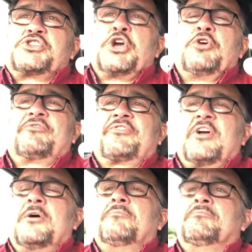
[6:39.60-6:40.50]
go
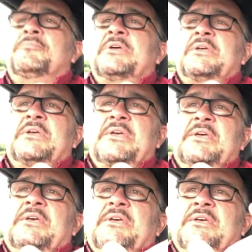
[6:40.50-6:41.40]
from
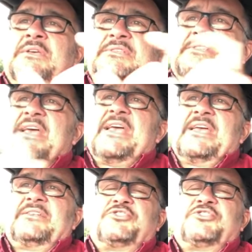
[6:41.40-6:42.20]
say